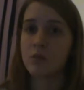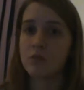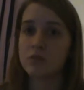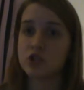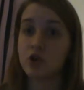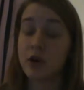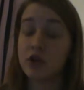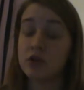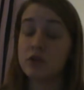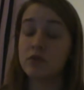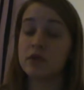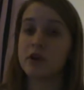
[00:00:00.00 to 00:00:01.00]
So I
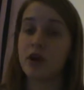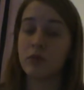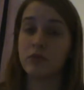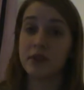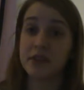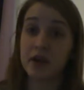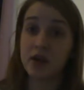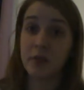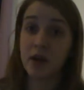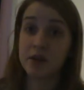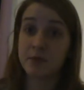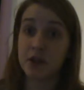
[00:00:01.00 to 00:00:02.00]
knew, but their
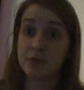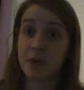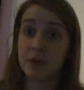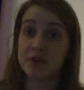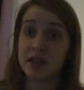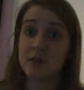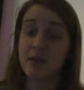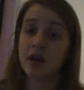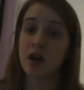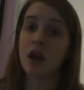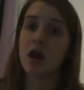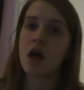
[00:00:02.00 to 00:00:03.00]
experience probably wasn't any better.